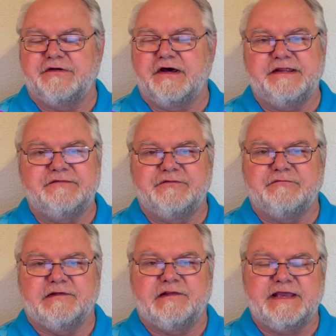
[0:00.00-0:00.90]
are not
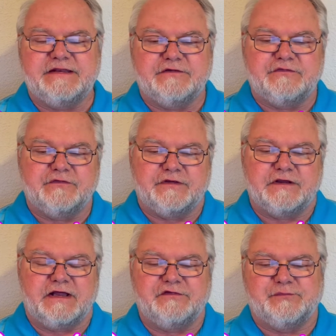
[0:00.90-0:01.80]
even related to the
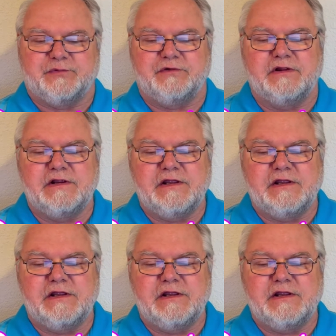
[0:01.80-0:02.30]
gospel.